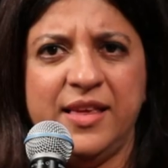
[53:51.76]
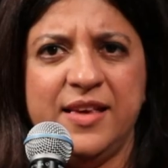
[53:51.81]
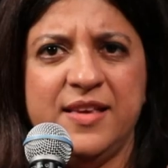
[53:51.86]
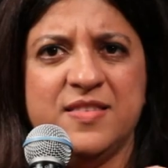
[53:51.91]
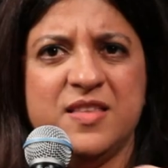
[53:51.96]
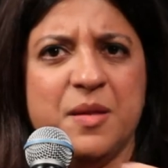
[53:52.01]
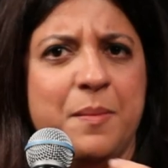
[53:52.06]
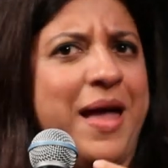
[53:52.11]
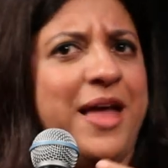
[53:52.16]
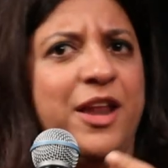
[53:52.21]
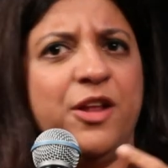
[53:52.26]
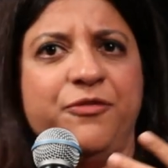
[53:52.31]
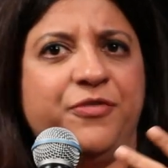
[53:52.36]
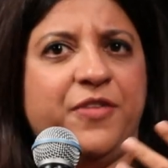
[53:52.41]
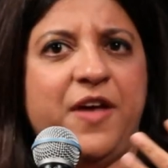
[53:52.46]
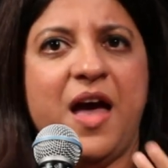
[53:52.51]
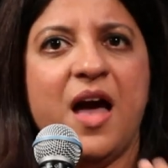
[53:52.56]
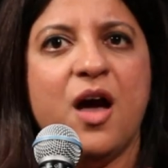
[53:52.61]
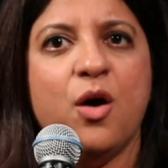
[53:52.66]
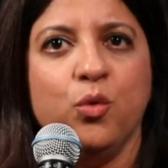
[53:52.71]
he's the man of the
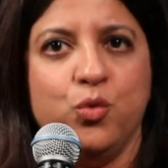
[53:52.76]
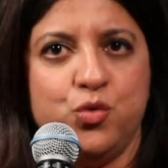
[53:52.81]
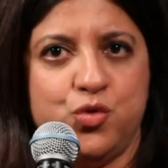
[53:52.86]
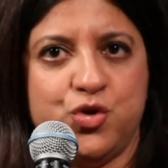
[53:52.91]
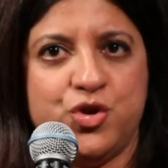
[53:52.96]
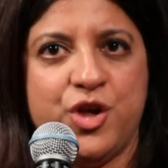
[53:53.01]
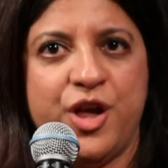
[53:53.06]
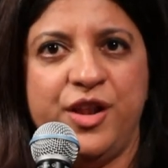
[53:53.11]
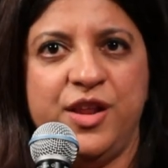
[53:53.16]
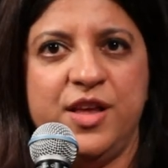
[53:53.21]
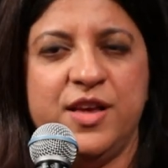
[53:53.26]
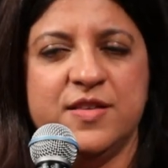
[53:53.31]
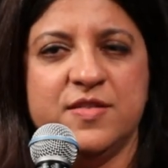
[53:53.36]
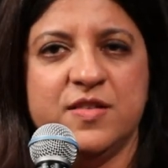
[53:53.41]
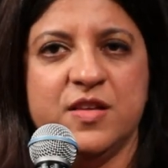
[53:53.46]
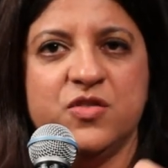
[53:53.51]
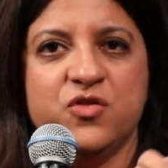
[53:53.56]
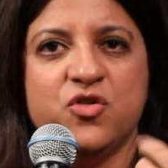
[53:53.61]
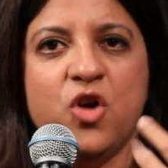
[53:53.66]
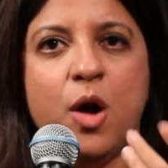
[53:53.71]
house, and he's
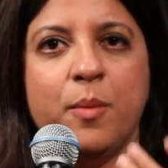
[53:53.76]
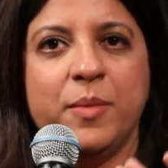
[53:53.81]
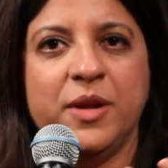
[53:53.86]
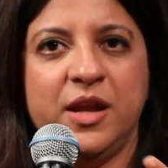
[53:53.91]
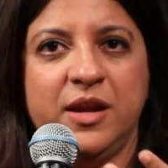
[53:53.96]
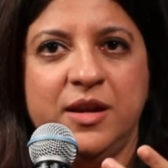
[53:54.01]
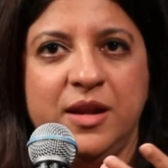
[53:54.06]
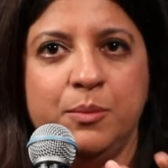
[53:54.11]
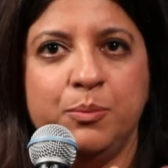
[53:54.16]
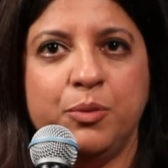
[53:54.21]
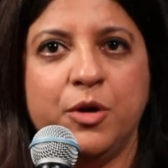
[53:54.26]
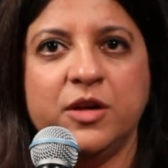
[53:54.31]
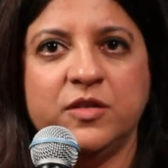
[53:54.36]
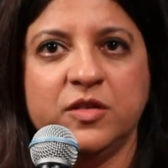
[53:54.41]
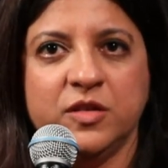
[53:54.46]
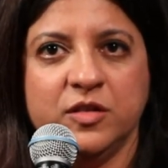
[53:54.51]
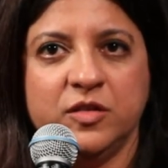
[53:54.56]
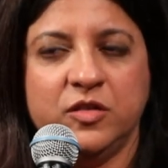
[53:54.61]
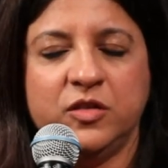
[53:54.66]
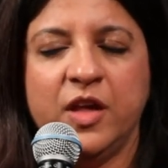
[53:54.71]
this dominating
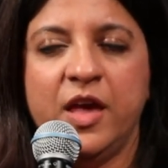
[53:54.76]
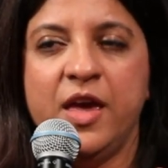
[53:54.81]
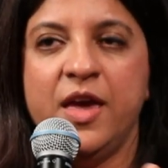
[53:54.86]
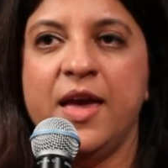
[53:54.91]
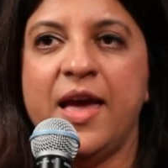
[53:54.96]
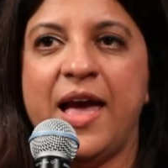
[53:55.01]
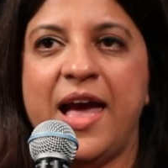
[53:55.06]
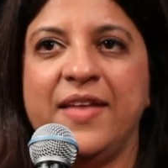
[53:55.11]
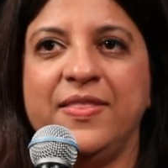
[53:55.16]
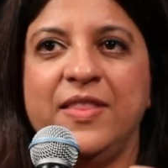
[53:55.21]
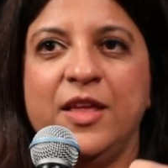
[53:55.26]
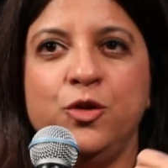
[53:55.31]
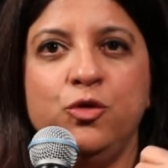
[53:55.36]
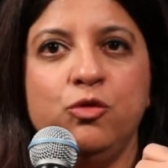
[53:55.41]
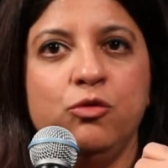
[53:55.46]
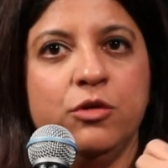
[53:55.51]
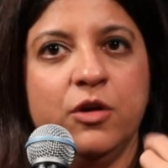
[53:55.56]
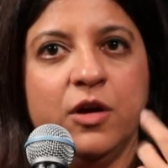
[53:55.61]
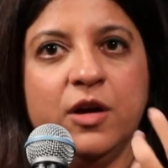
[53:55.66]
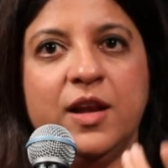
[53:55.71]
presence. And then
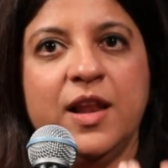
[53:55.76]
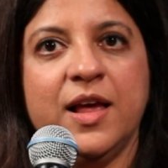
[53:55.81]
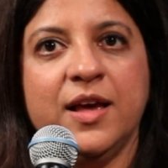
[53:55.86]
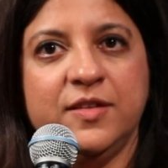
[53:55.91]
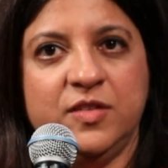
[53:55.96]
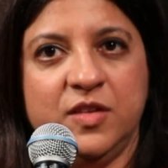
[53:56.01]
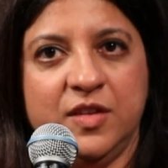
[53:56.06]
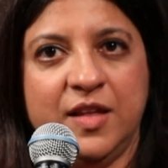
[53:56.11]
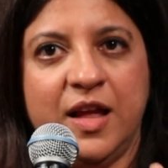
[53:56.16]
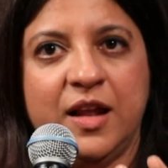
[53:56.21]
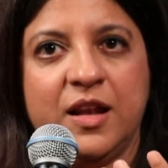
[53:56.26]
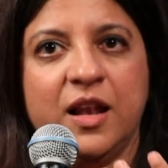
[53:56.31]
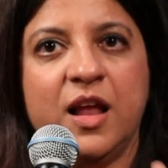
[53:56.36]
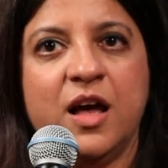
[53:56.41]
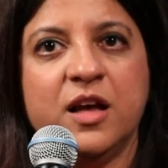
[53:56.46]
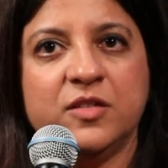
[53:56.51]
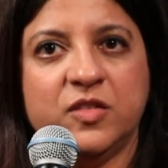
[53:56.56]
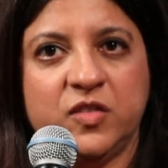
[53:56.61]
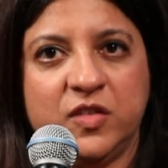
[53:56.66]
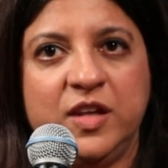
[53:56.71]
you realize in that
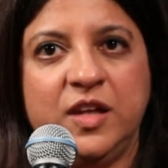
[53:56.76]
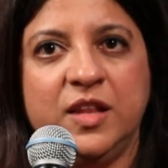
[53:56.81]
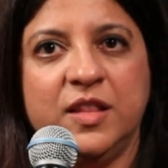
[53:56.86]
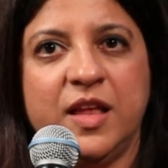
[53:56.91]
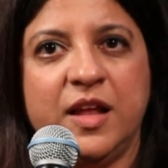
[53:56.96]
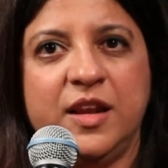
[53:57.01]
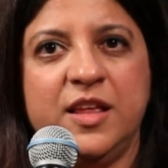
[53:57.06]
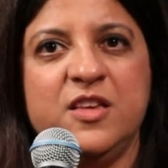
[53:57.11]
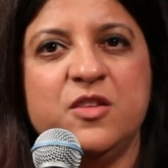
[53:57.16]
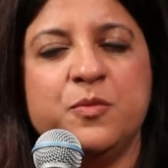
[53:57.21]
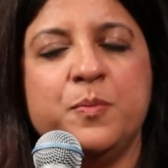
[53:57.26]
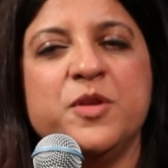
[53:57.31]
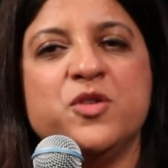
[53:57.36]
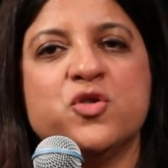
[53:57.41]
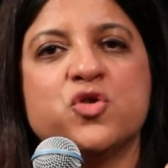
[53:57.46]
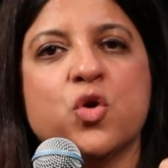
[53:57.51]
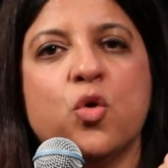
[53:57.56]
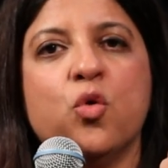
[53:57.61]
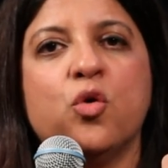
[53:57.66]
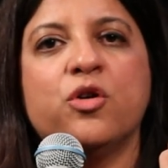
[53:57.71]
last scene that he's been
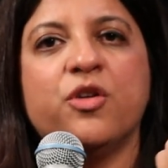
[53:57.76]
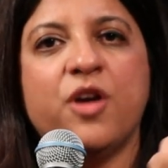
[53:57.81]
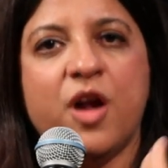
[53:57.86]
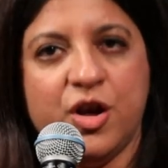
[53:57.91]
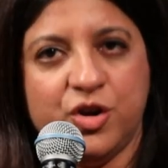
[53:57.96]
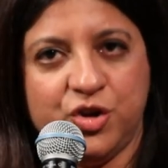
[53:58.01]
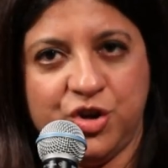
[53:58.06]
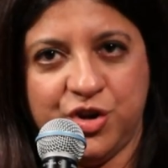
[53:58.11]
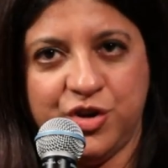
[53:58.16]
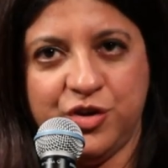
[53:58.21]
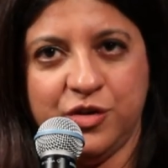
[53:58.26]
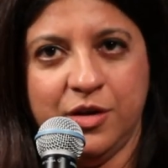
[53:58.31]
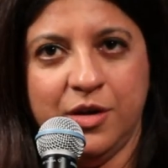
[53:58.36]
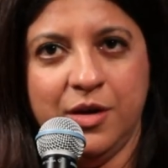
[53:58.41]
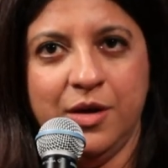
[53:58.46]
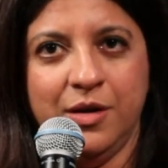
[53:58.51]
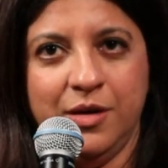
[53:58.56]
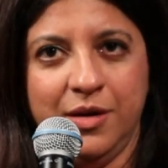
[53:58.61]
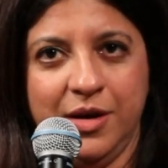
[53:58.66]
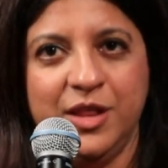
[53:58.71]
so crushed
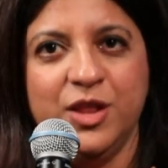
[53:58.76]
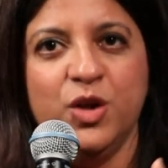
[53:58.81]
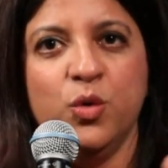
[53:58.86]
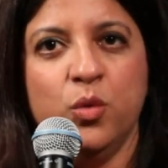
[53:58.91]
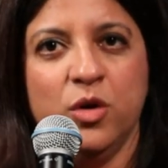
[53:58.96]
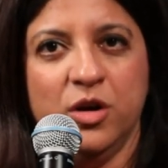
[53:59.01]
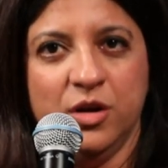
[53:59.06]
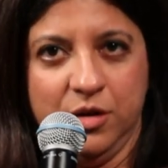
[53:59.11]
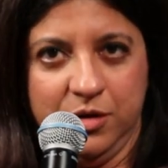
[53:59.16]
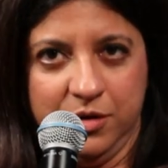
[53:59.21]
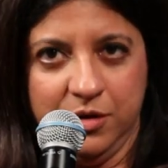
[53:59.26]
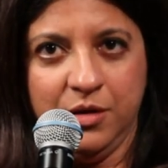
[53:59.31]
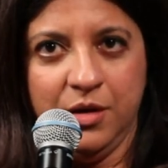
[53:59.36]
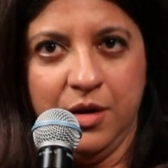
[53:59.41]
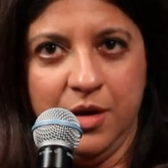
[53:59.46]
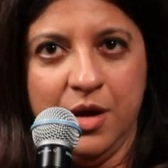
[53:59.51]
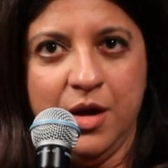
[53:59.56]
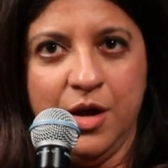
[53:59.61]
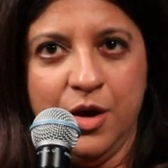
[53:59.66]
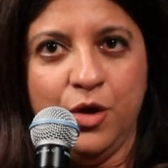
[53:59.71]
in the world,
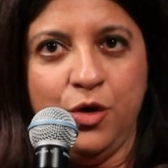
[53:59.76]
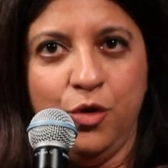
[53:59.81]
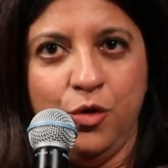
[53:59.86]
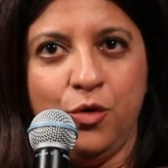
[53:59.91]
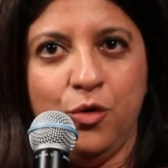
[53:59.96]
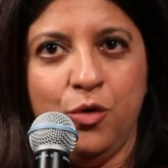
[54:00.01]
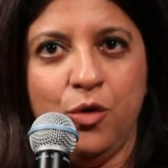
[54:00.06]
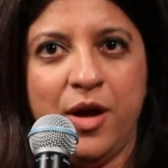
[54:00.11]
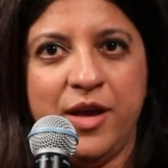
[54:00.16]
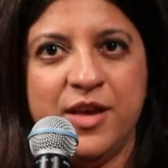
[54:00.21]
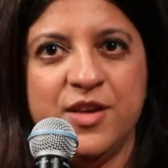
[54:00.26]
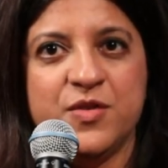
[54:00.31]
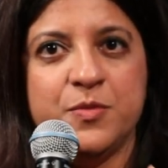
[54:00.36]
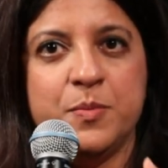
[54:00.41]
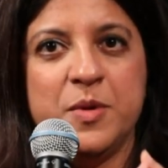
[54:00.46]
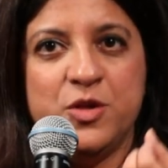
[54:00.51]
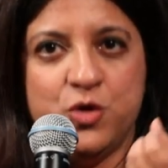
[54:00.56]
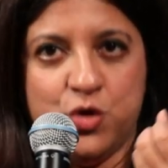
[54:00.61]
you know, he's been